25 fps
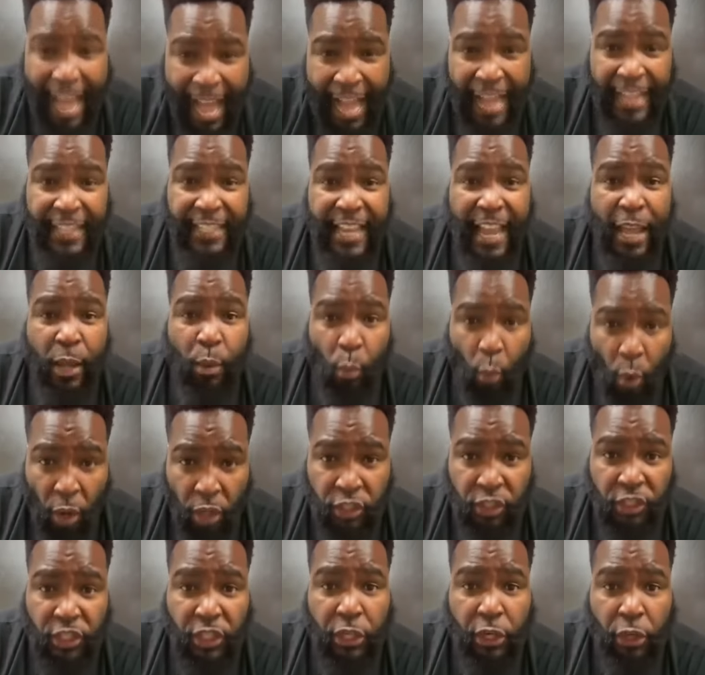Kanye
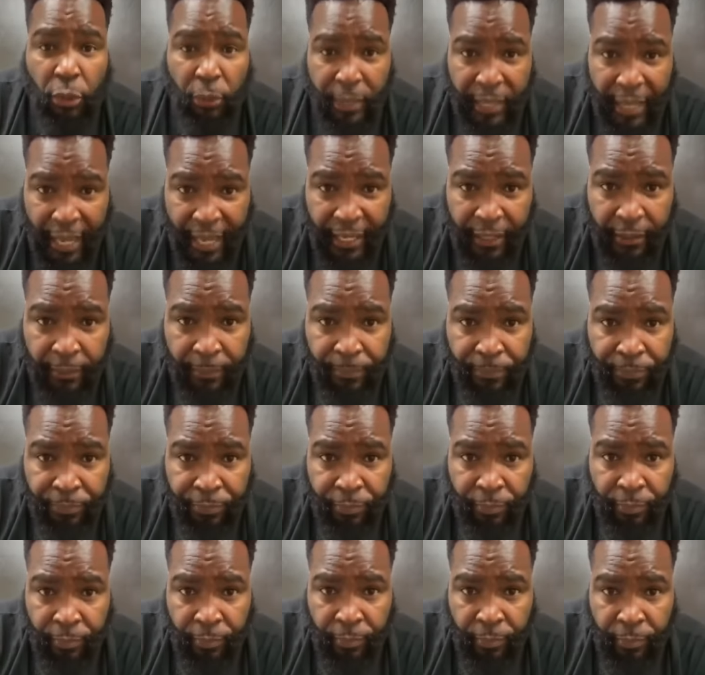wants to create
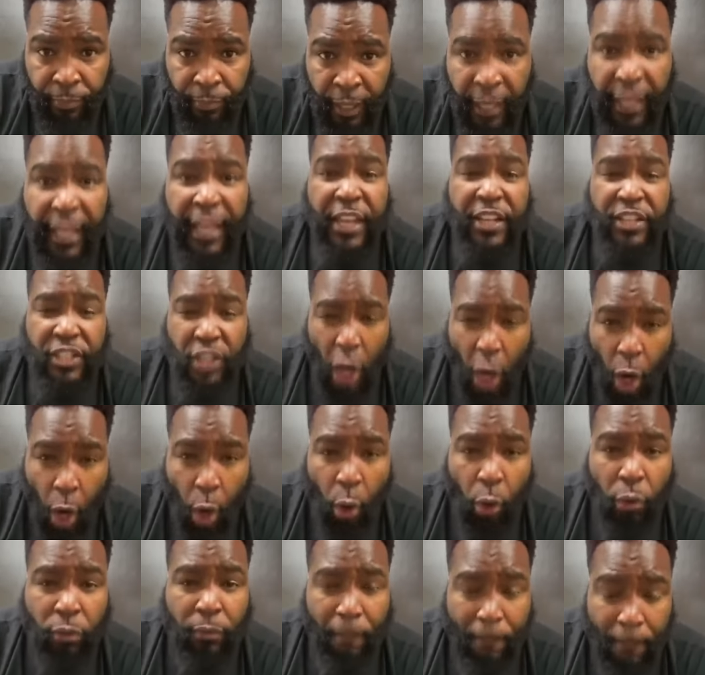his
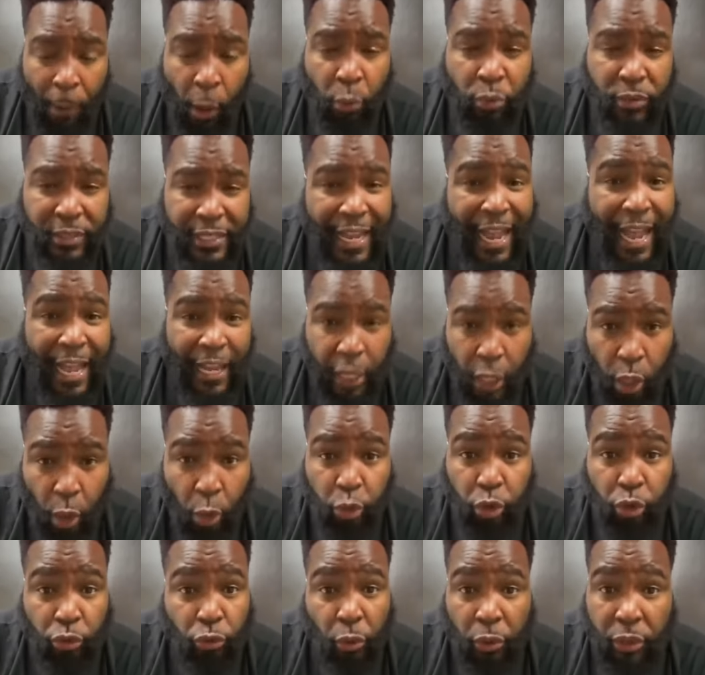own
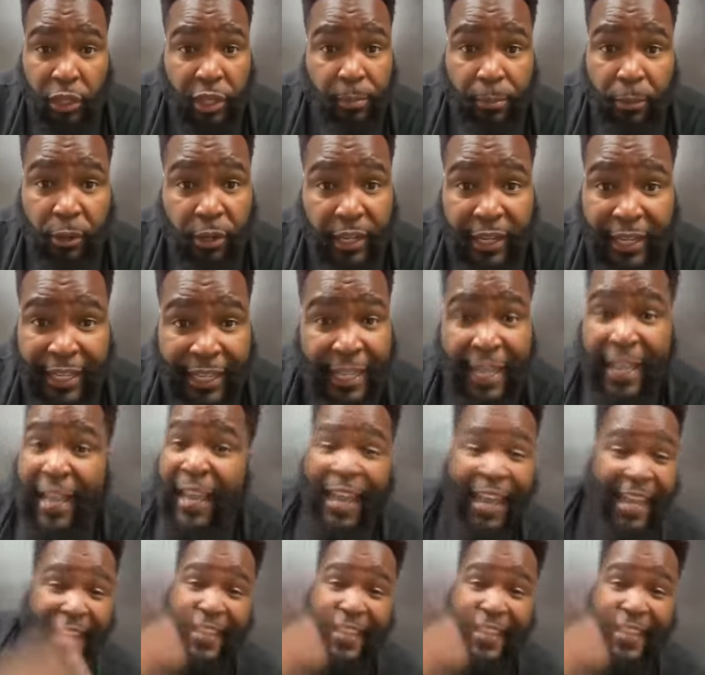multicultural community.